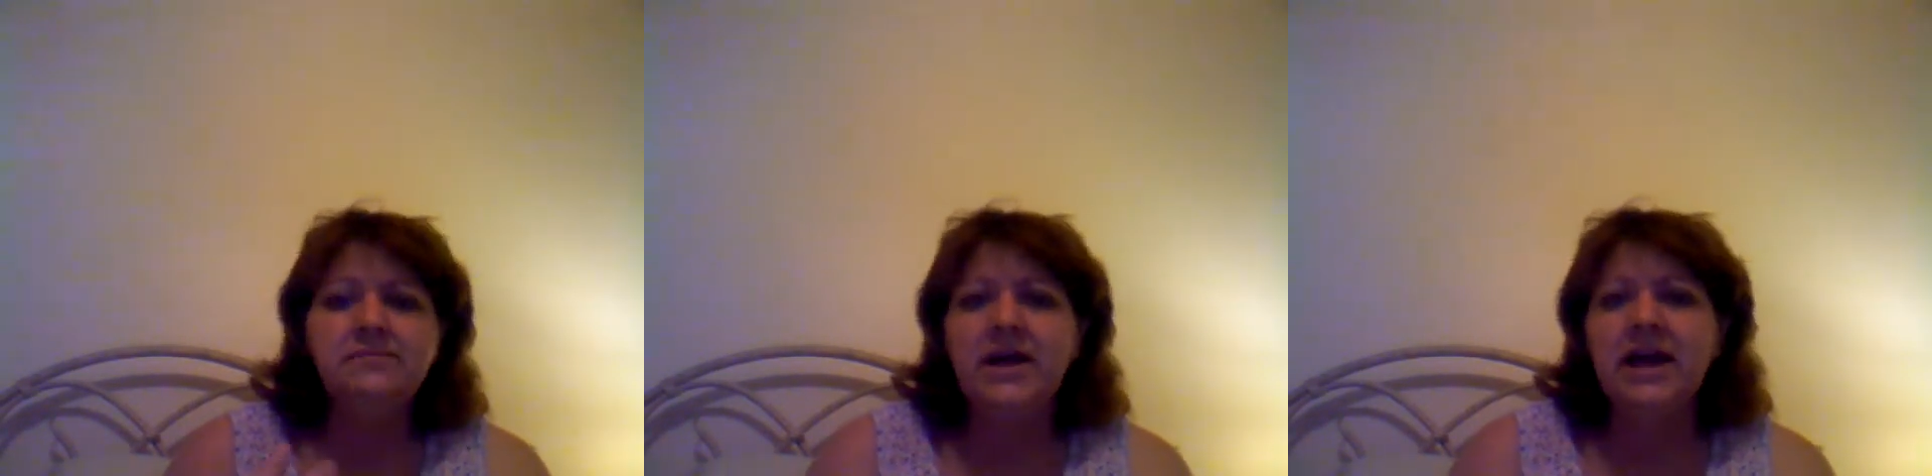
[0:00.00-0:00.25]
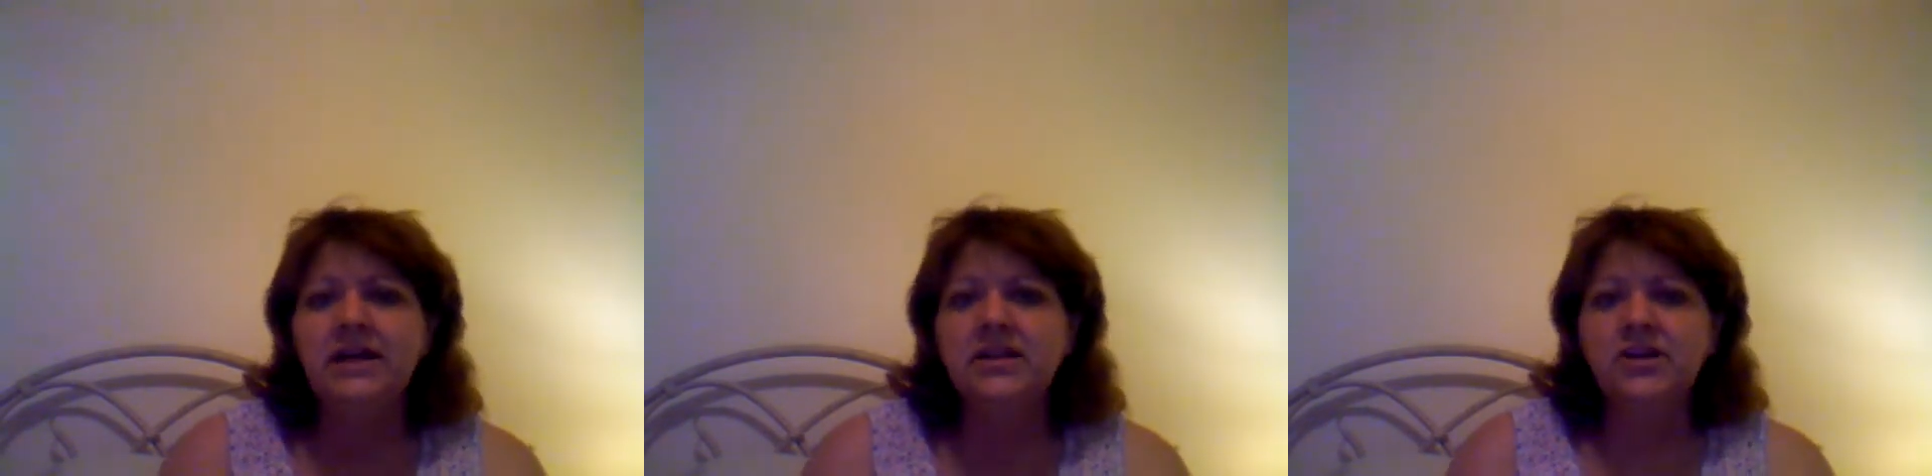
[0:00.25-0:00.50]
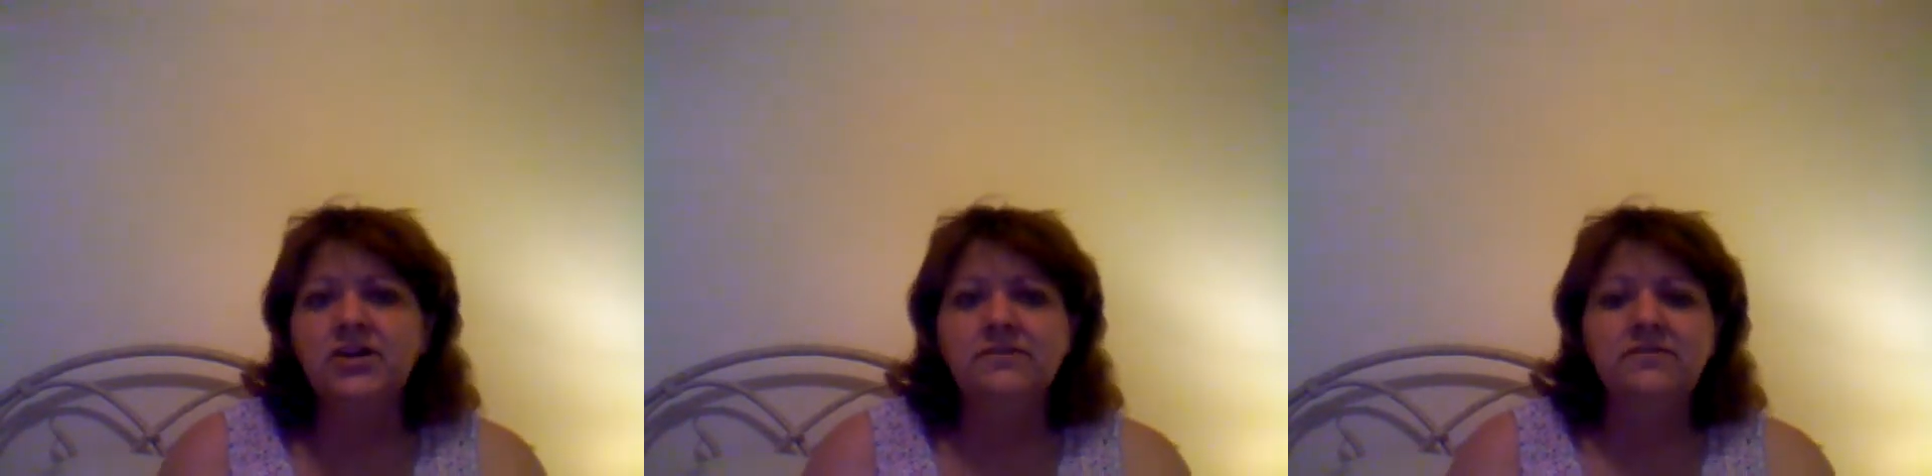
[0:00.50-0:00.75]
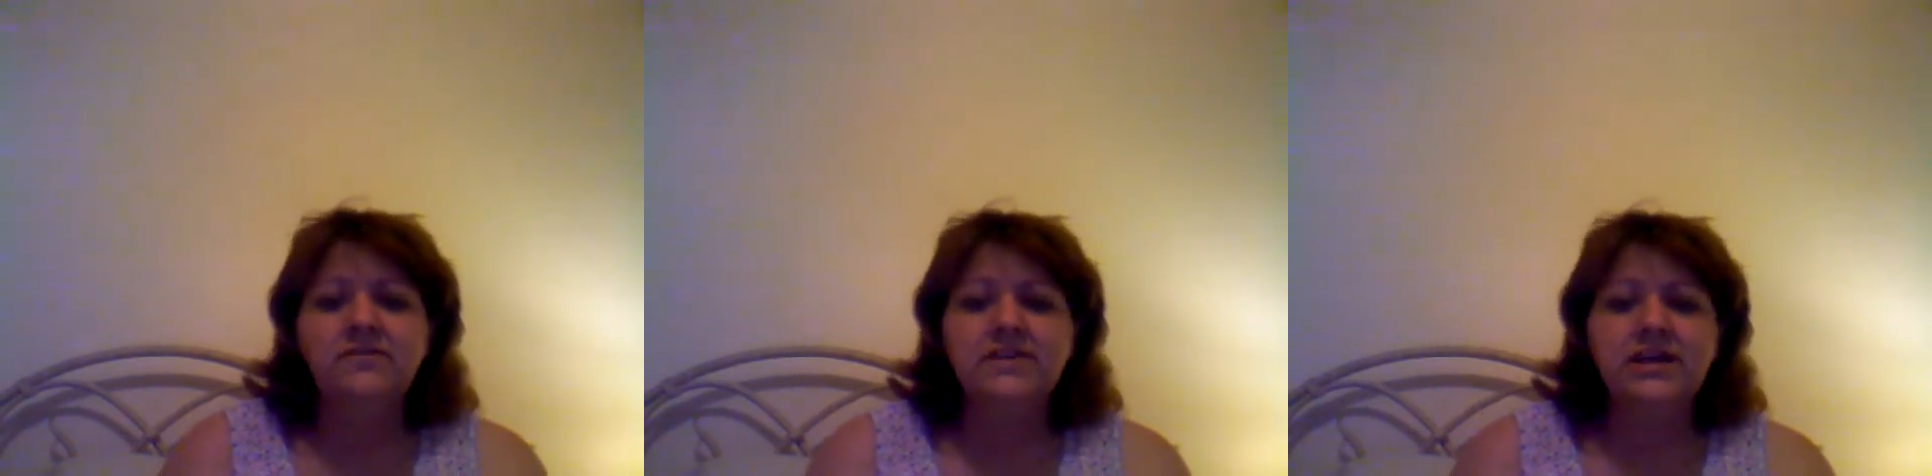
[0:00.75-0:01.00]
back in the
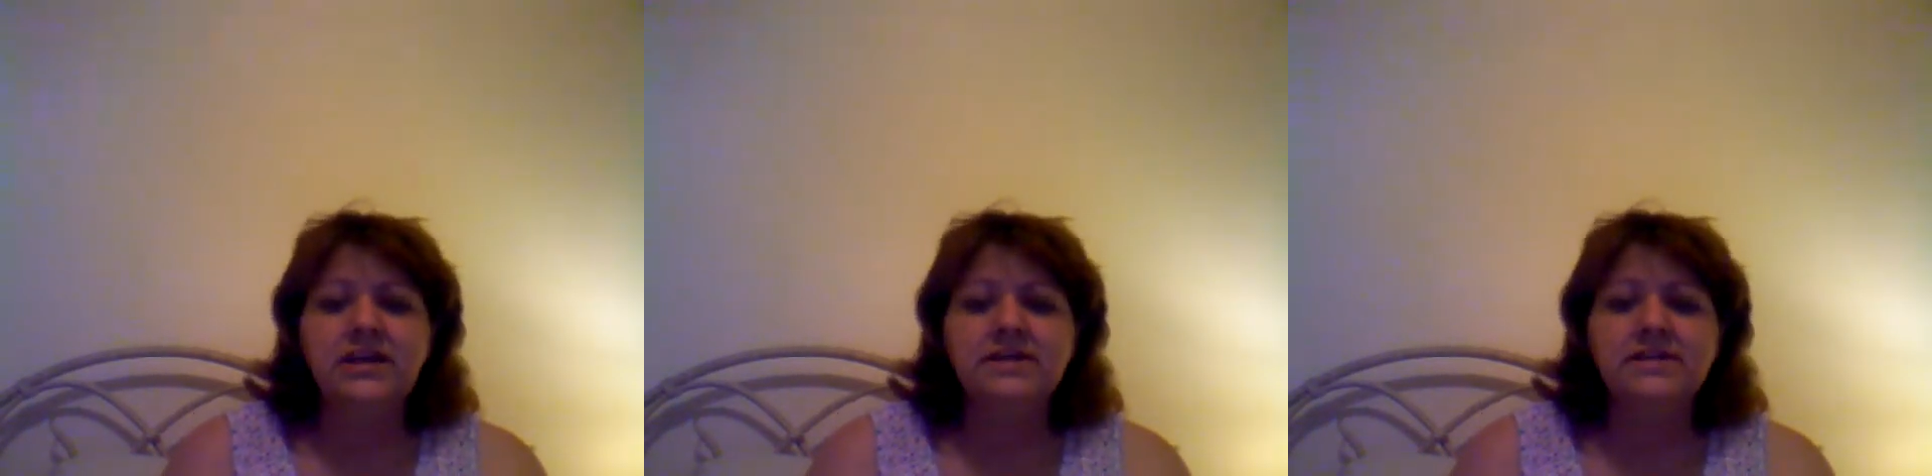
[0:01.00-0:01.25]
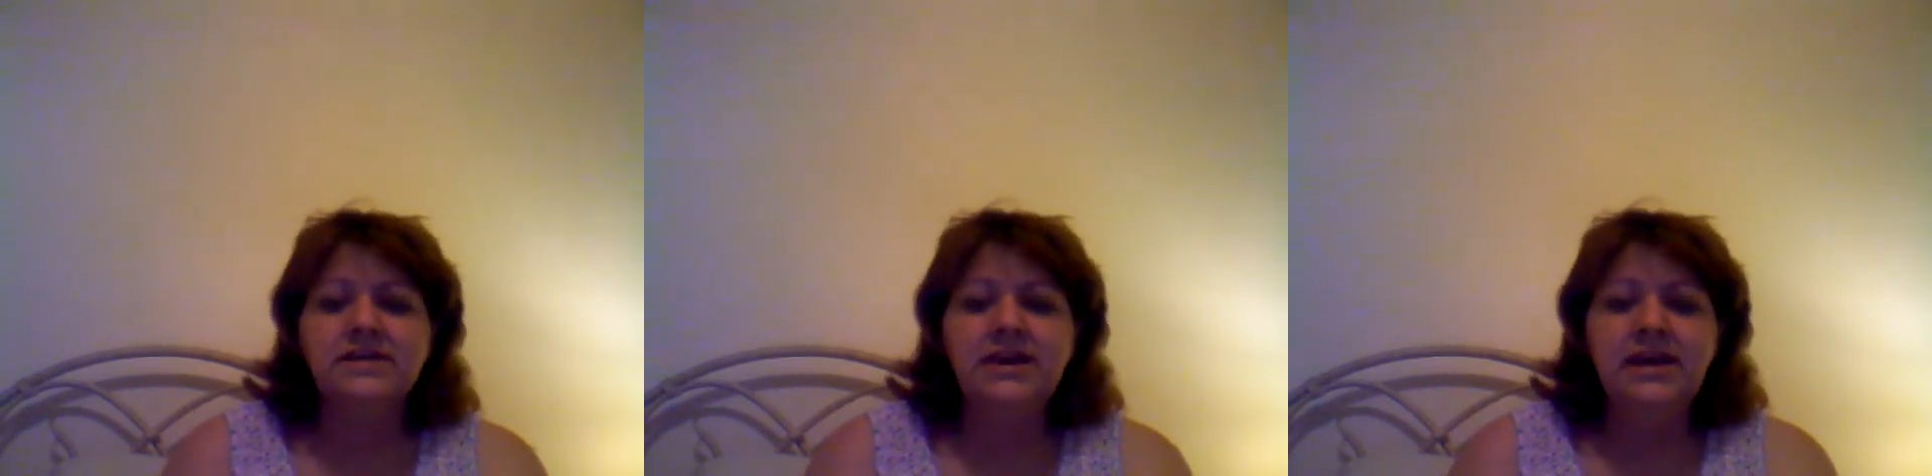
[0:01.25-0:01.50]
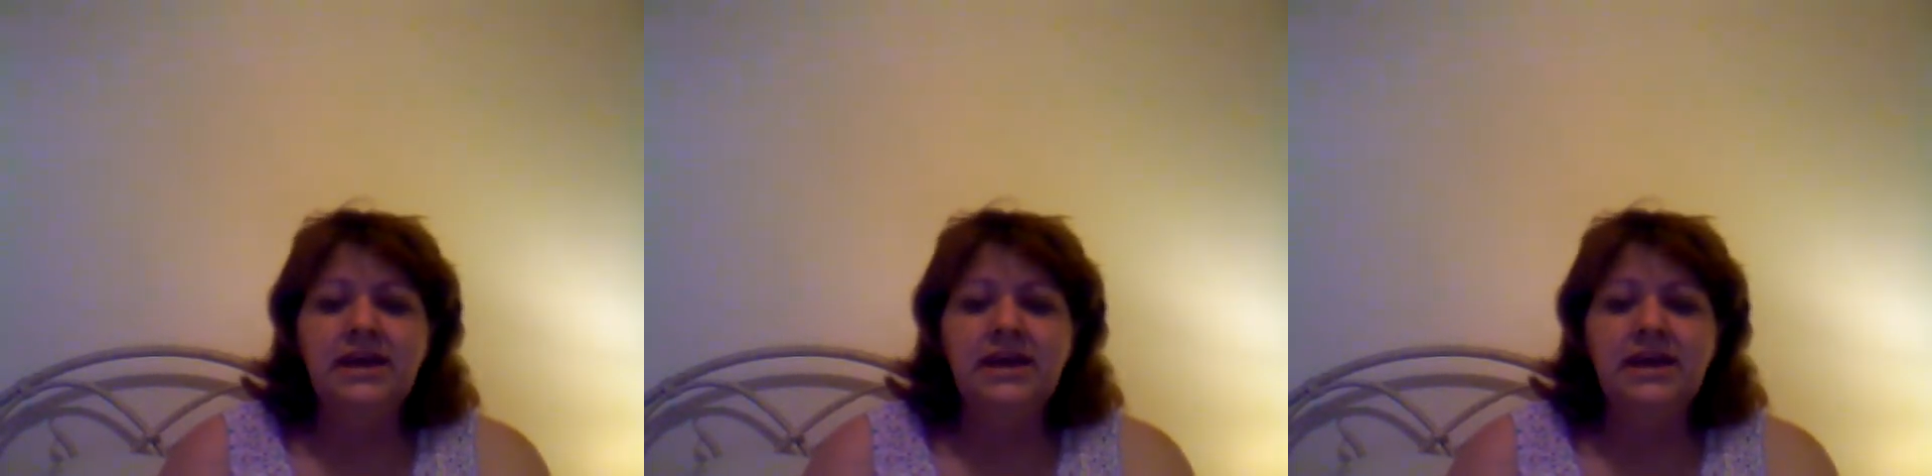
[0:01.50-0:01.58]
groove of things.